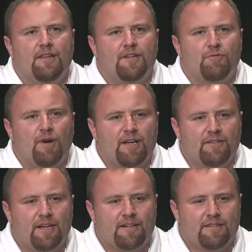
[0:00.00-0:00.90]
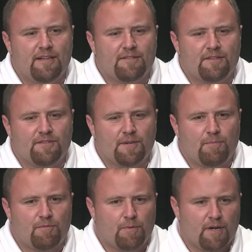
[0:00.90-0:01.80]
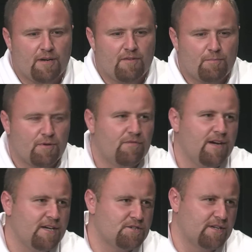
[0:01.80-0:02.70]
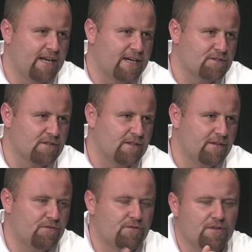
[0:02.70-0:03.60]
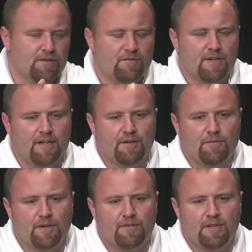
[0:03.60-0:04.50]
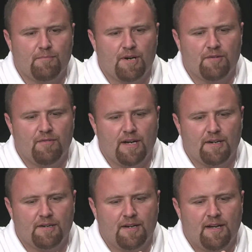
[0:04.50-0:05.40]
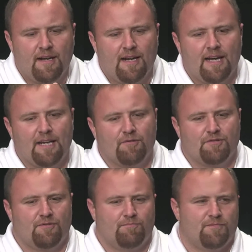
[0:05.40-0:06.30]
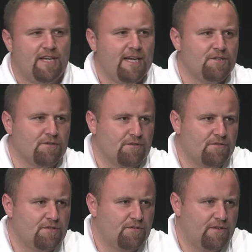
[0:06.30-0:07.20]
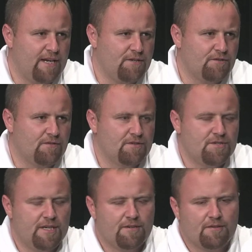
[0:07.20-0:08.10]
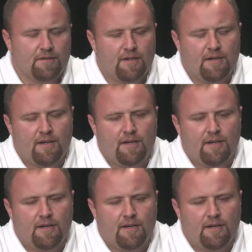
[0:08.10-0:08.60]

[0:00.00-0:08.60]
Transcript: There was the existence of a profession, actually, that sort of was the motivator. And it was teachers, just teachers in general.